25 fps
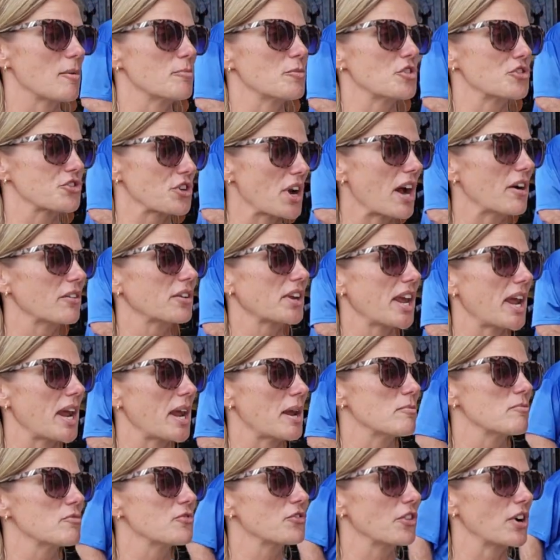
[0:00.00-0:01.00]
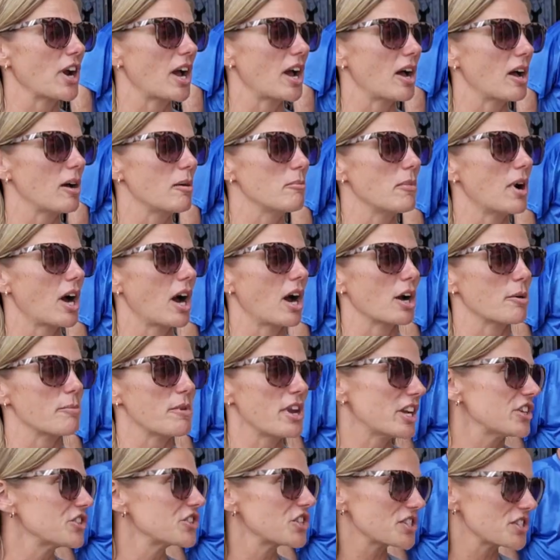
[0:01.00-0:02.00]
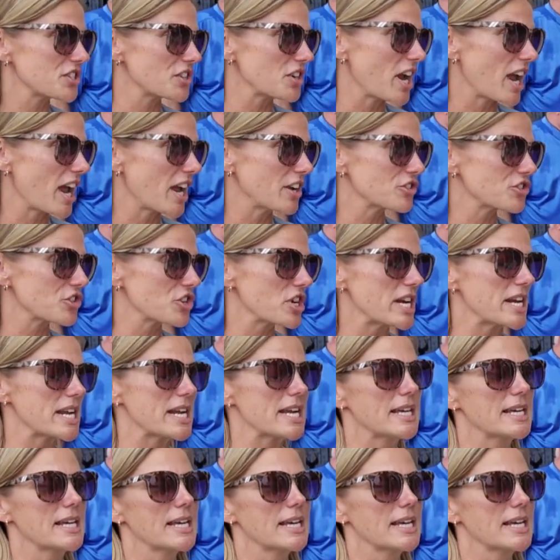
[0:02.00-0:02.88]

The trout came from our Manchester hatchery.